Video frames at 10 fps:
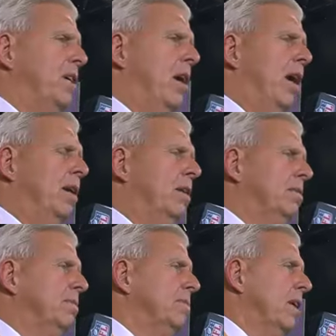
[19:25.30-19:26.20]
on
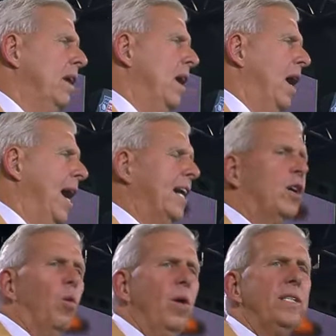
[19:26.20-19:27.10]
it. And
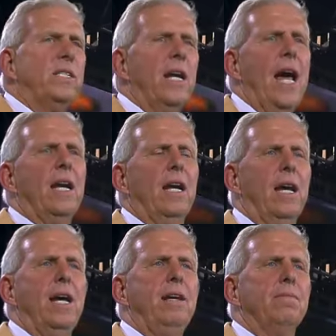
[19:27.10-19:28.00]

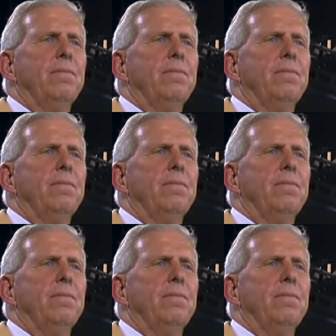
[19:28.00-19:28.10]
coincidentally,